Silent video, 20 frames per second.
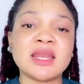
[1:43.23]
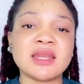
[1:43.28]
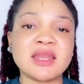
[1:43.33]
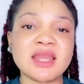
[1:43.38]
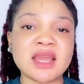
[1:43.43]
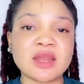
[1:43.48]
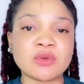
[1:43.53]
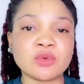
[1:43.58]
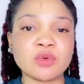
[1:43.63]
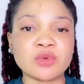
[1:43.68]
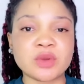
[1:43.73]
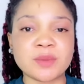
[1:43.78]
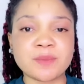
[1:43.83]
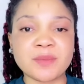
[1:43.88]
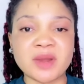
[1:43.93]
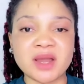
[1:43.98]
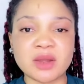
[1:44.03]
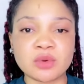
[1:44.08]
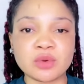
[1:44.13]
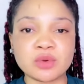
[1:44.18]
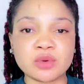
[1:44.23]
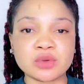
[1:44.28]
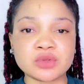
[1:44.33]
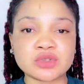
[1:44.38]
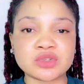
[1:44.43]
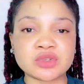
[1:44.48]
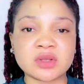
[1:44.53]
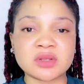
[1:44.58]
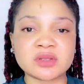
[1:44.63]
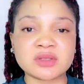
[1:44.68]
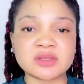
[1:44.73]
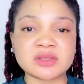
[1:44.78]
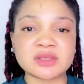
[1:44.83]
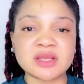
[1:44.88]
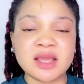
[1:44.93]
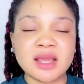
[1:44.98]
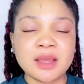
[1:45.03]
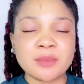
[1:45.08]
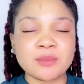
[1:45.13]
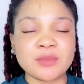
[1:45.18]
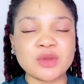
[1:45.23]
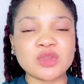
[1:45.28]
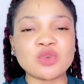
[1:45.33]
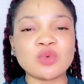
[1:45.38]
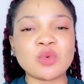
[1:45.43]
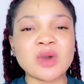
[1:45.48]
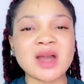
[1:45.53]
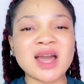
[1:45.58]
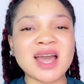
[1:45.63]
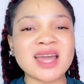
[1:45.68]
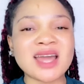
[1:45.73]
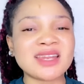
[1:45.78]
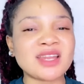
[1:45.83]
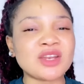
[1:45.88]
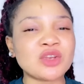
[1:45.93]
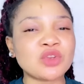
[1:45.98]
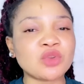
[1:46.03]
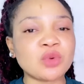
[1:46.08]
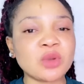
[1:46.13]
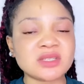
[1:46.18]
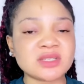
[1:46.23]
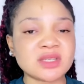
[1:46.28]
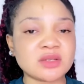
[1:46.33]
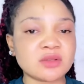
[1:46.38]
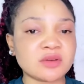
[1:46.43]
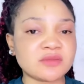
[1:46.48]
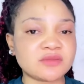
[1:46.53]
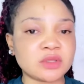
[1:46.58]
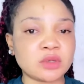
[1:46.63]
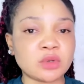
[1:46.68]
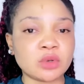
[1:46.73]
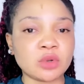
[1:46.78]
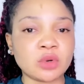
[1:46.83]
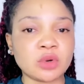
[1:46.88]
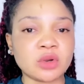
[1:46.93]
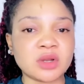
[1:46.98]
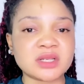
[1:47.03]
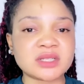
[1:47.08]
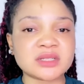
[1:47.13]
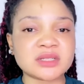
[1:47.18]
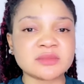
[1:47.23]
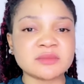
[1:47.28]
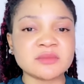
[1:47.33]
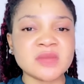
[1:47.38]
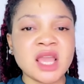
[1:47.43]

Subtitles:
there are no repercussions. But you are an anointed of the Lord.